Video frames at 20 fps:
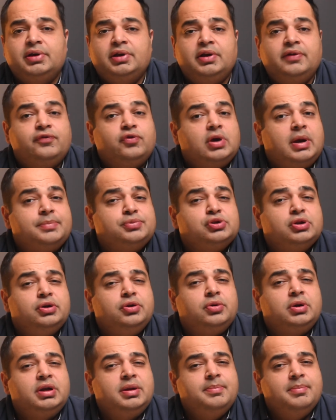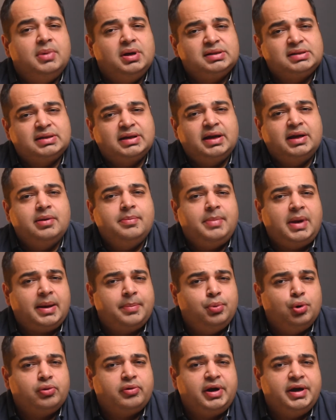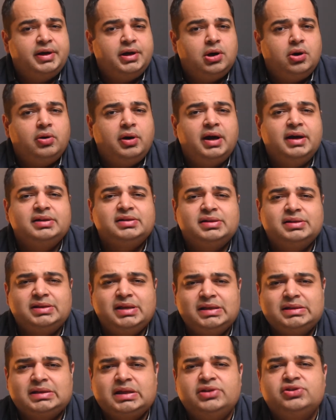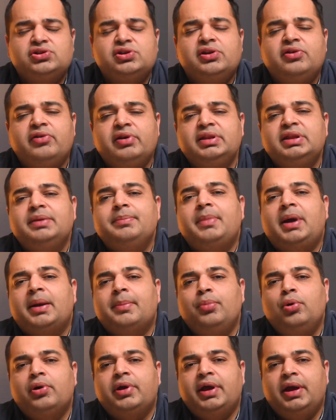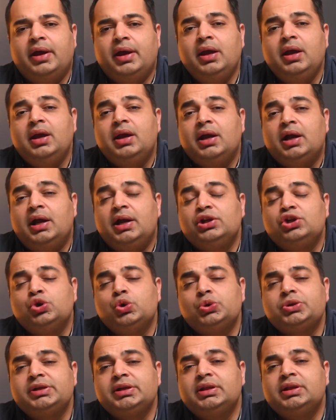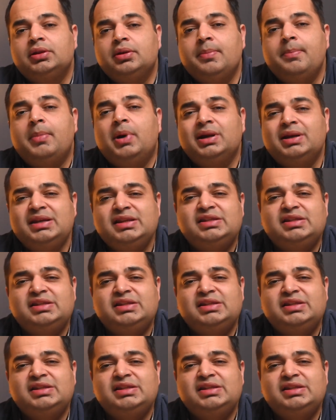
If you absolutely must get a MacBook right now, I'd suggest considering the MacBook Air and using the money